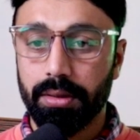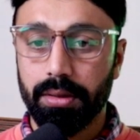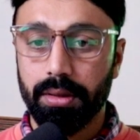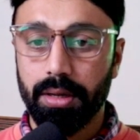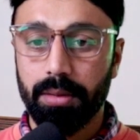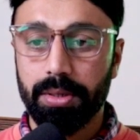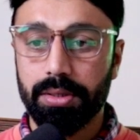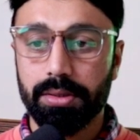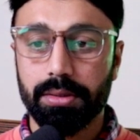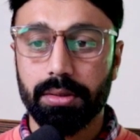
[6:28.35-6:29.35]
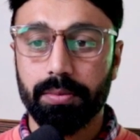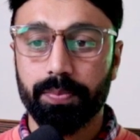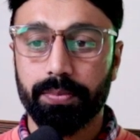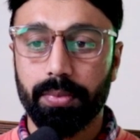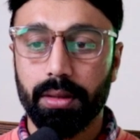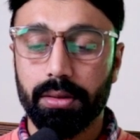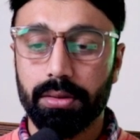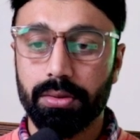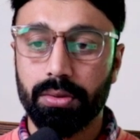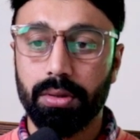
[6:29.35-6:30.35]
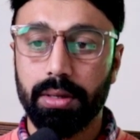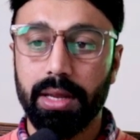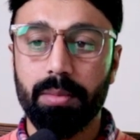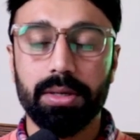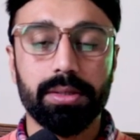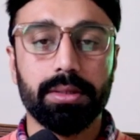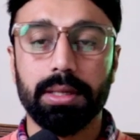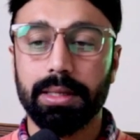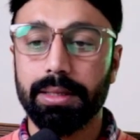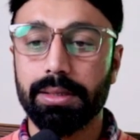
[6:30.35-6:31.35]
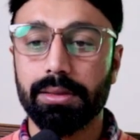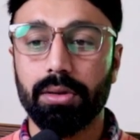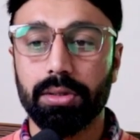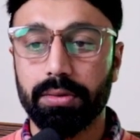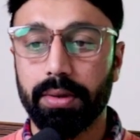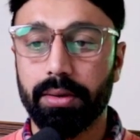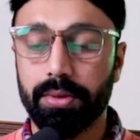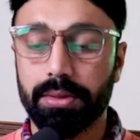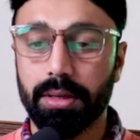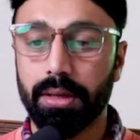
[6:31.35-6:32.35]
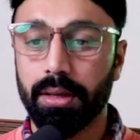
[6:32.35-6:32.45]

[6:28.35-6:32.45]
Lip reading: images. So images, this is also very interesting.